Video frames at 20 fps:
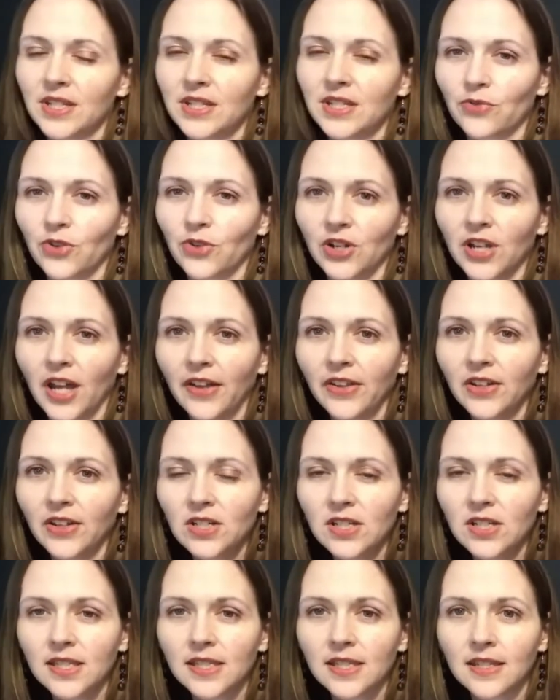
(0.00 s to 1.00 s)
of different
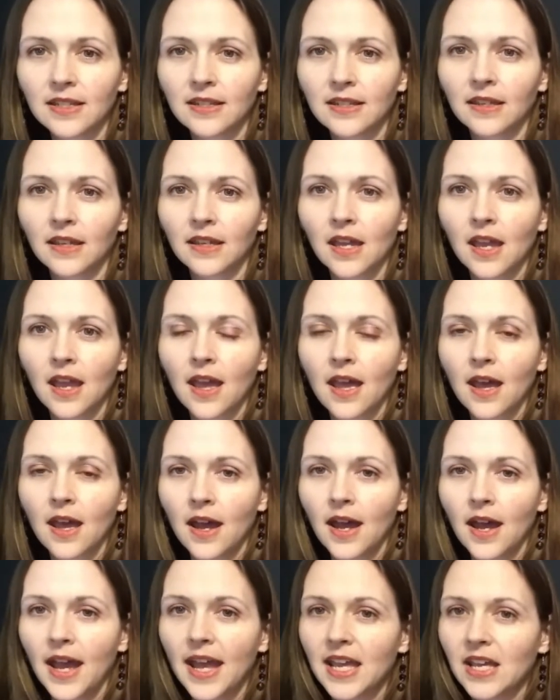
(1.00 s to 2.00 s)
colors.
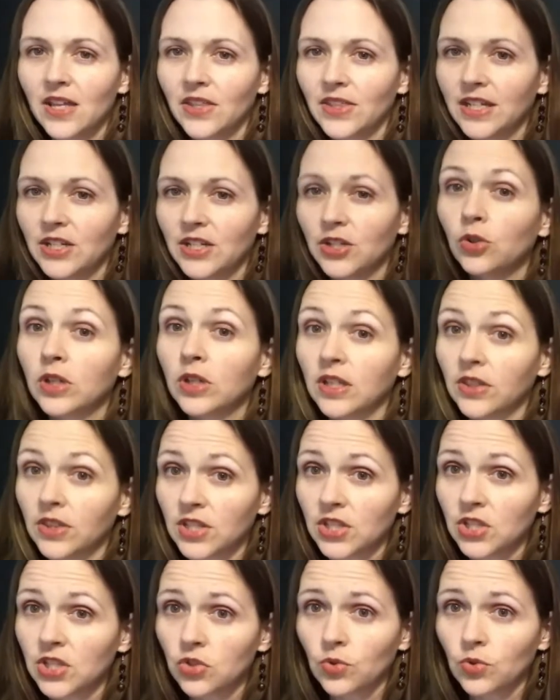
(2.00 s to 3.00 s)
And then you can get the
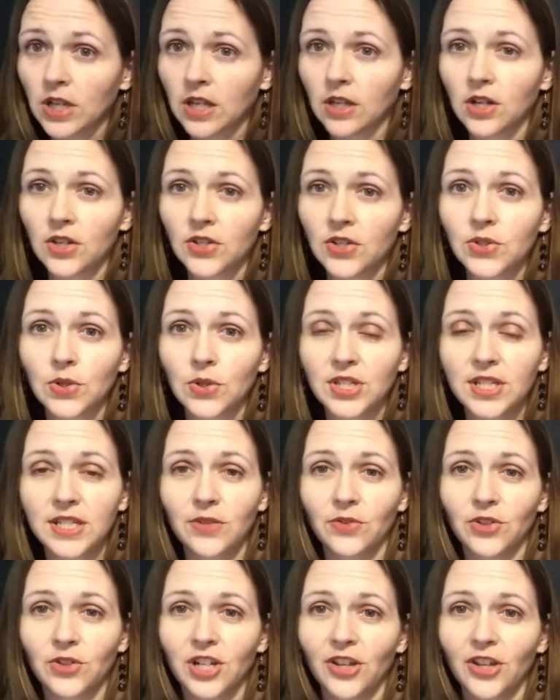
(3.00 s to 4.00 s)
string in all sorts of
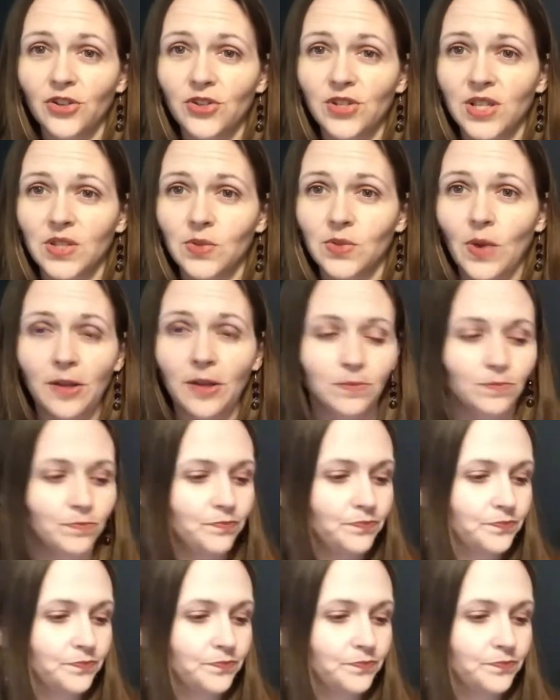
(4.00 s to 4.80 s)
different colors as well.